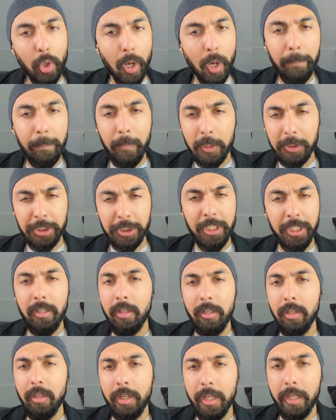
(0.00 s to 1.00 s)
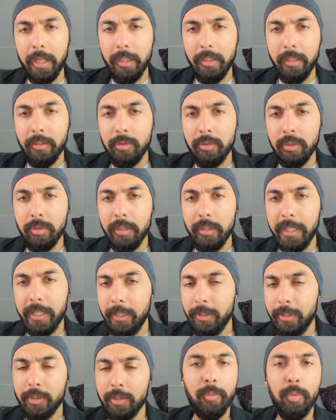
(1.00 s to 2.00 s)
machine learning
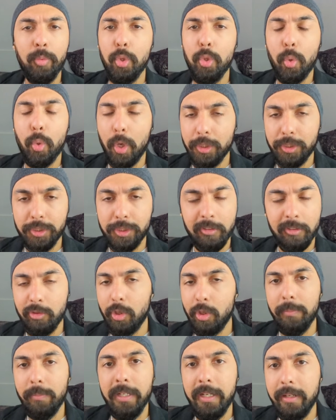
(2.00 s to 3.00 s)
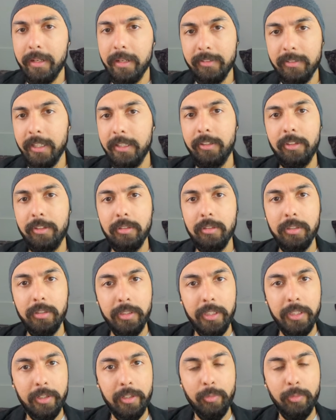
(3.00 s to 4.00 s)
interview questions, top data science
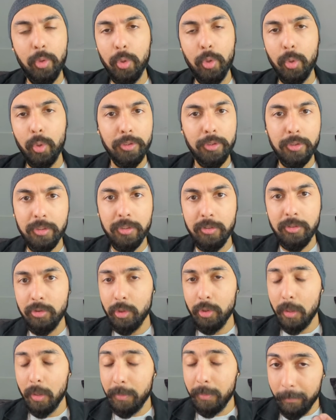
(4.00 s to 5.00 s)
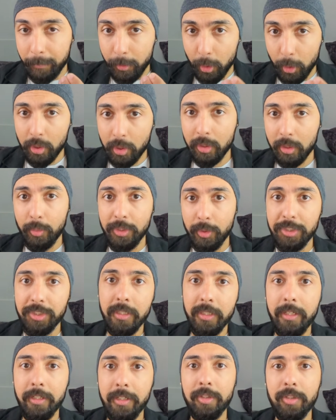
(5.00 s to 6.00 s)
interview questions, top computer
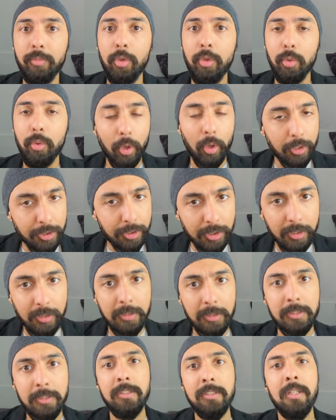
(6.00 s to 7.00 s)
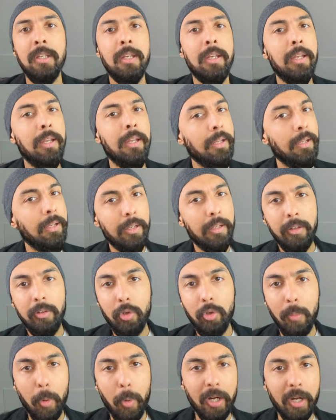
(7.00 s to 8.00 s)
vision interview questions,
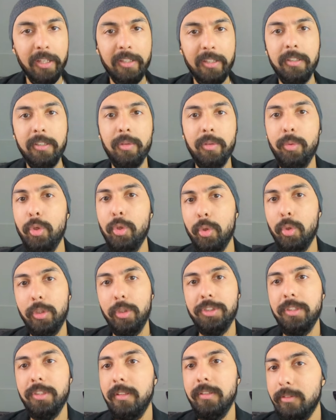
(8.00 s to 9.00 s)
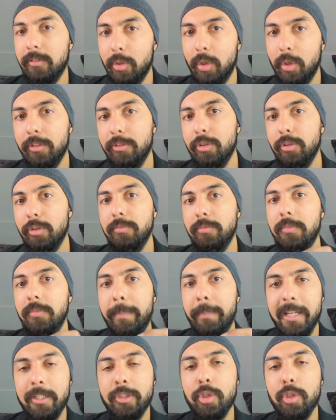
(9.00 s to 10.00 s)
robotics interview questions, and so on. So
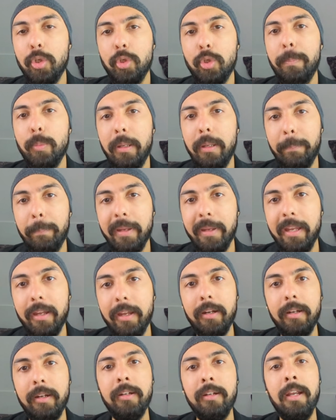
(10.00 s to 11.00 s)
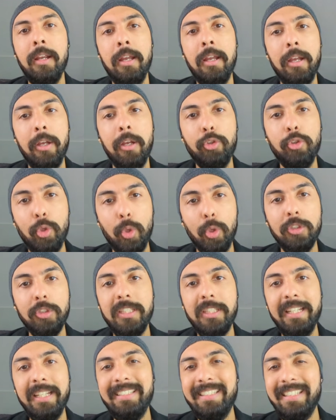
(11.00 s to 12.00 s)
make sure to prepare those
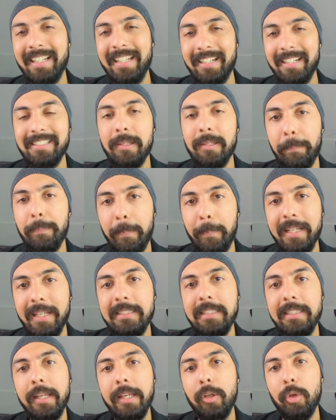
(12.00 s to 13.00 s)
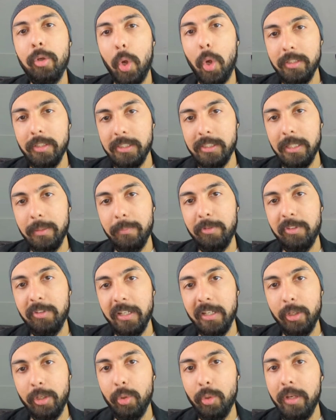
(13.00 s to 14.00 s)
things. There are some basic concepts
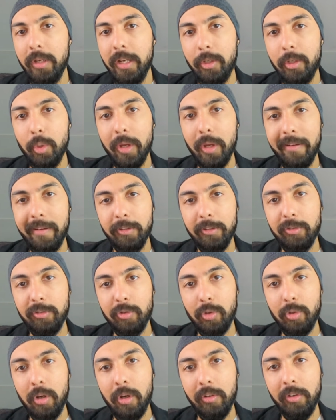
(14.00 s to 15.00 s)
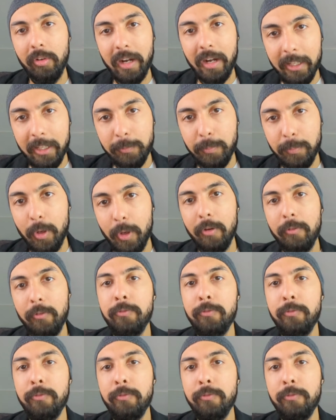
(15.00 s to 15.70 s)
that you need to have a strong grasp of.